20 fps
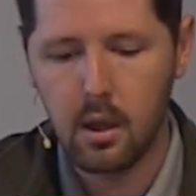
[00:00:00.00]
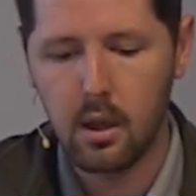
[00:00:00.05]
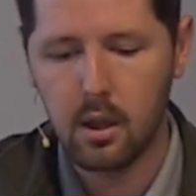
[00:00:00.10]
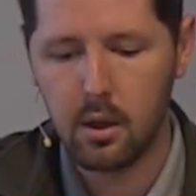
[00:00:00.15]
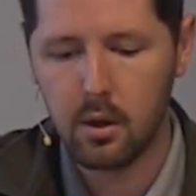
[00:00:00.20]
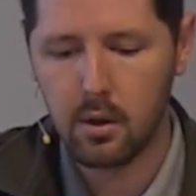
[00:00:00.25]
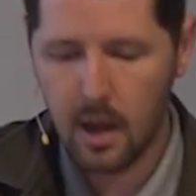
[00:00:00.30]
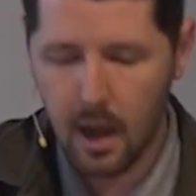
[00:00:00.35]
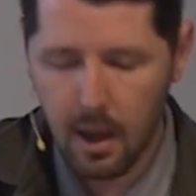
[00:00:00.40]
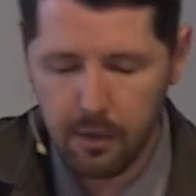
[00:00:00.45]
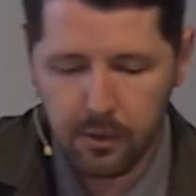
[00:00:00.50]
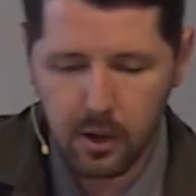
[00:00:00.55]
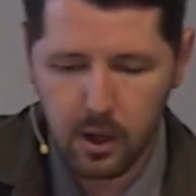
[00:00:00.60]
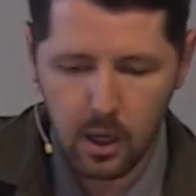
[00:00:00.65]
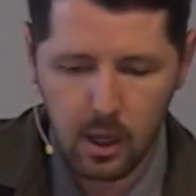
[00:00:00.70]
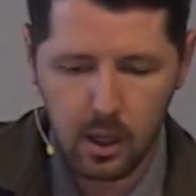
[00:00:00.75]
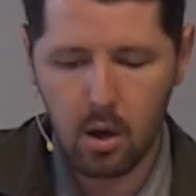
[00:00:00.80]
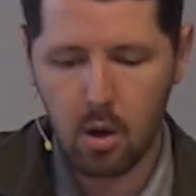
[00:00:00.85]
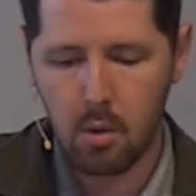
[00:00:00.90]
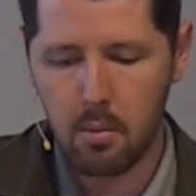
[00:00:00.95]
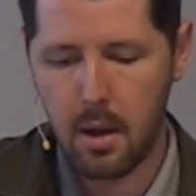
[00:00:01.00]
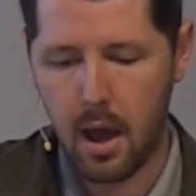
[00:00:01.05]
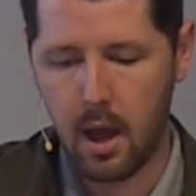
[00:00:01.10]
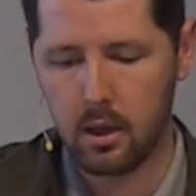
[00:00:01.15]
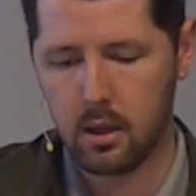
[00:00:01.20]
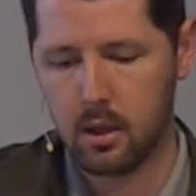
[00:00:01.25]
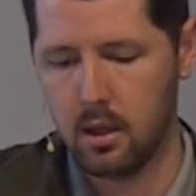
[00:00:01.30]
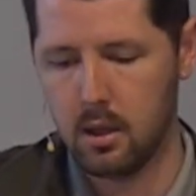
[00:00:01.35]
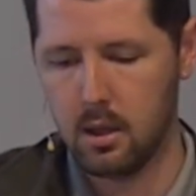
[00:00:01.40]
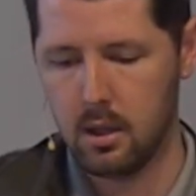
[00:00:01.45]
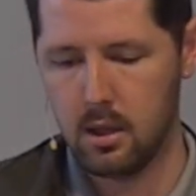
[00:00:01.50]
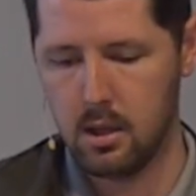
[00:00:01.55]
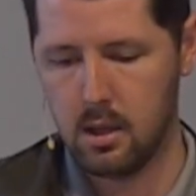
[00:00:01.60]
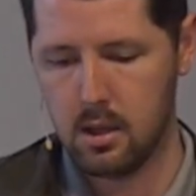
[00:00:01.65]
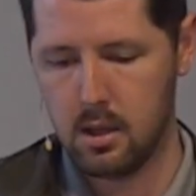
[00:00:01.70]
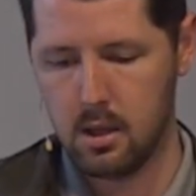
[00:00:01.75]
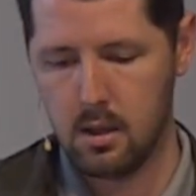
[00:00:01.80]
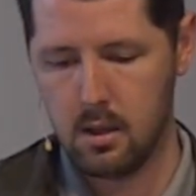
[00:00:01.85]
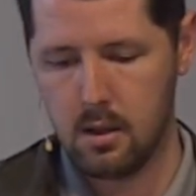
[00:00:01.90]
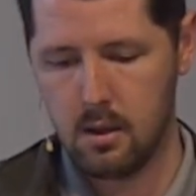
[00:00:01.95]
You're never going to go back
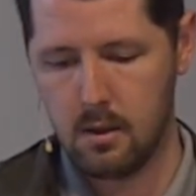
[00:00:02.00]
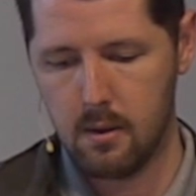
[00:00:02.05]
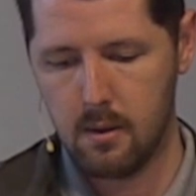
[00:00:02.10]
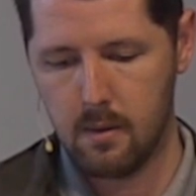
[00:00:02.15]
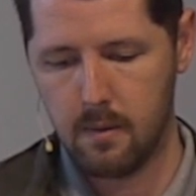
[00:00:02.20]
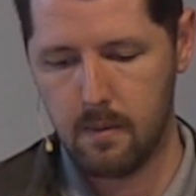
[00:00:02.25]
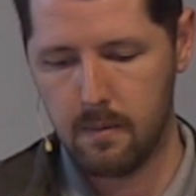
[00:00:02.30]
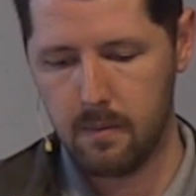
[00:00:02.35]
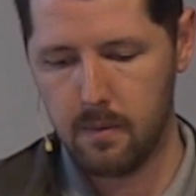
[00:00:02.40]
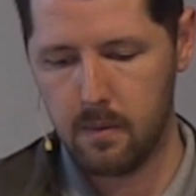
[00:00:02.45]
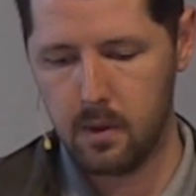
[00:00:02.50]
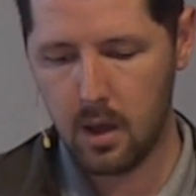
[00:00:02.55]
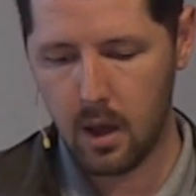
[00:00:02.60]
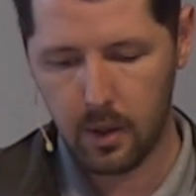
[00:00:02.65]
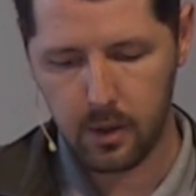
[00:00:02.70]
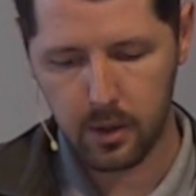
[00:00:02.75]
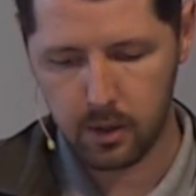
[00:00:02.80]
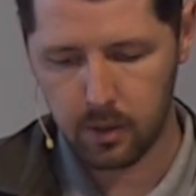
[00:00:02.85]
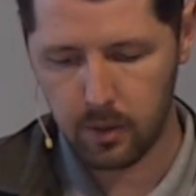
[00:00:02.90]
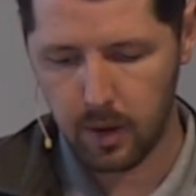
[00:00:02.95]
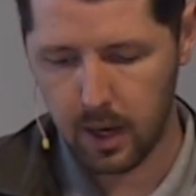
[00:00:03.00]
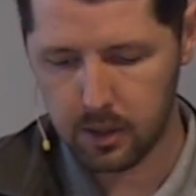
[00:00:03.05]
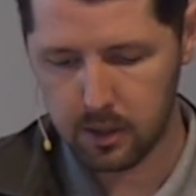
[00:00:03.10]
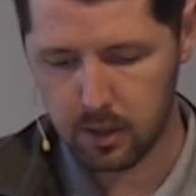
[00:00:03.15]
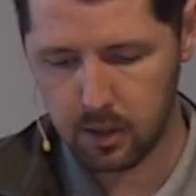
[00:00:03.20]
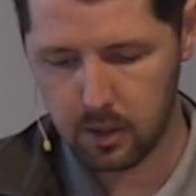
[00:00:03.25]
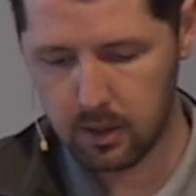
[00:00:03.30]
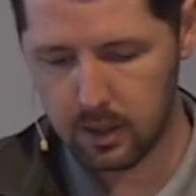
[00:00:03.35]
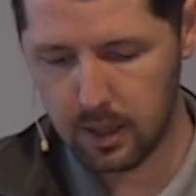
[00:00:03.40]
the other direction.